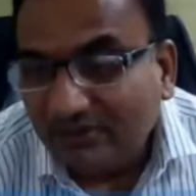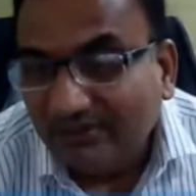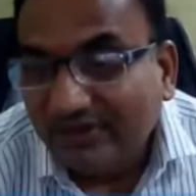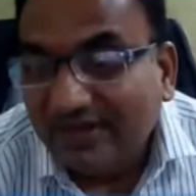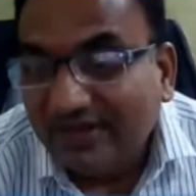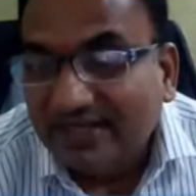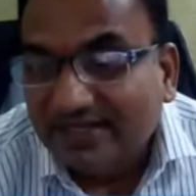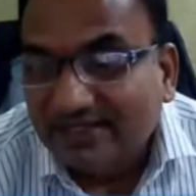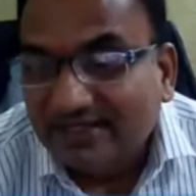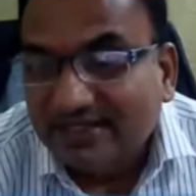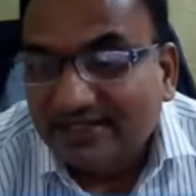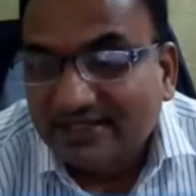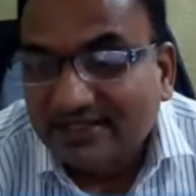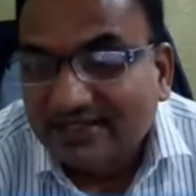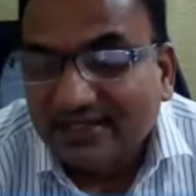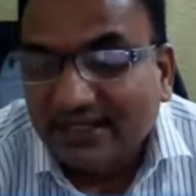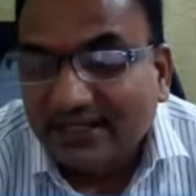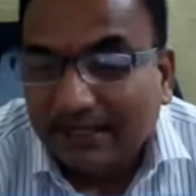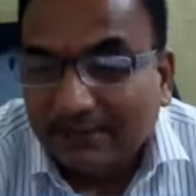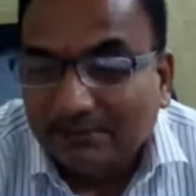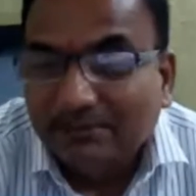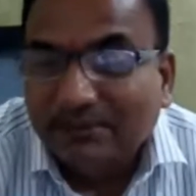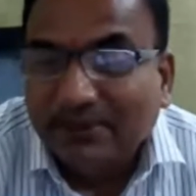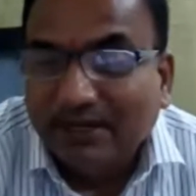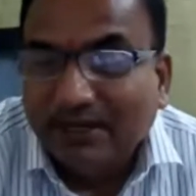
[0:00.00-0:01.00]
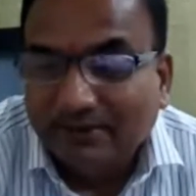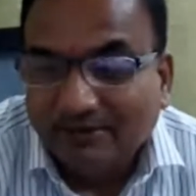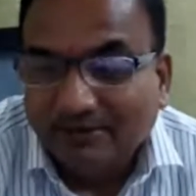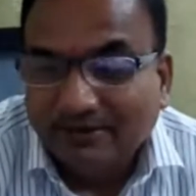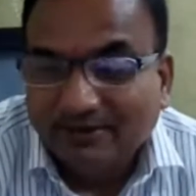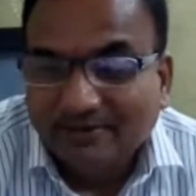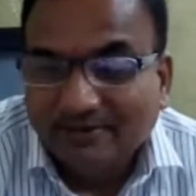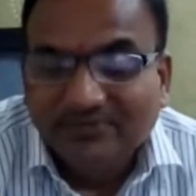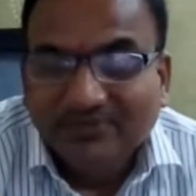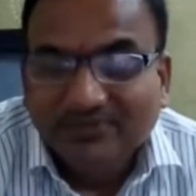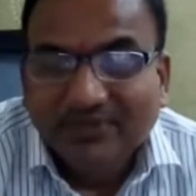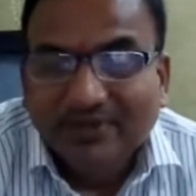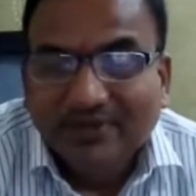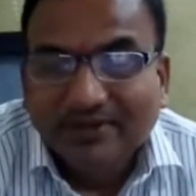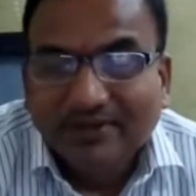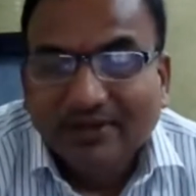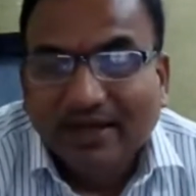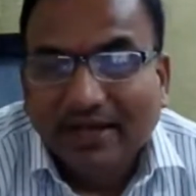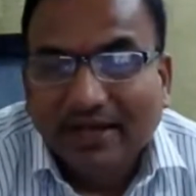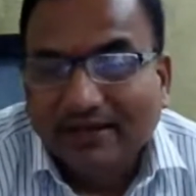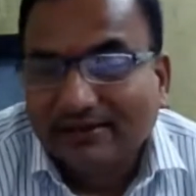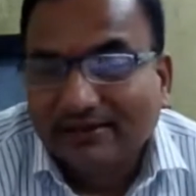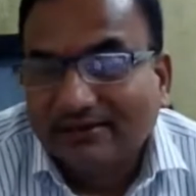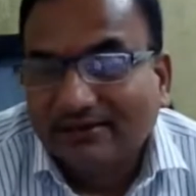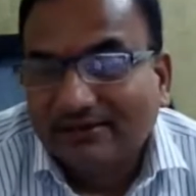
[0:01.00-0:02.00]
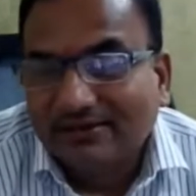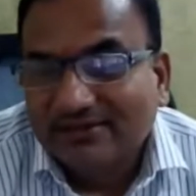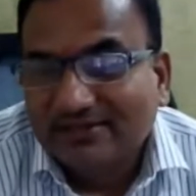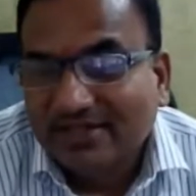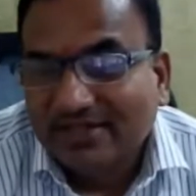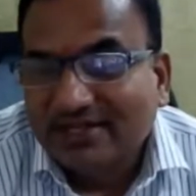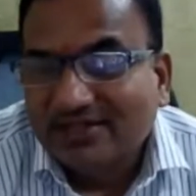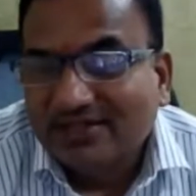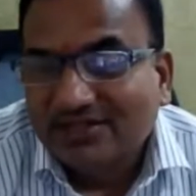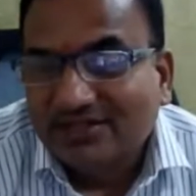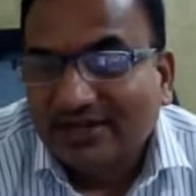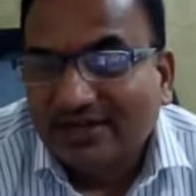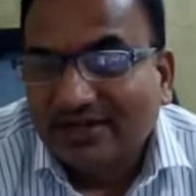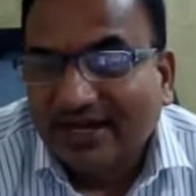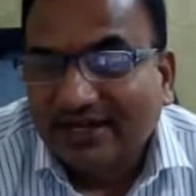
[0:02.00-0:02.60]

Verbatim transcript: 26th April. And since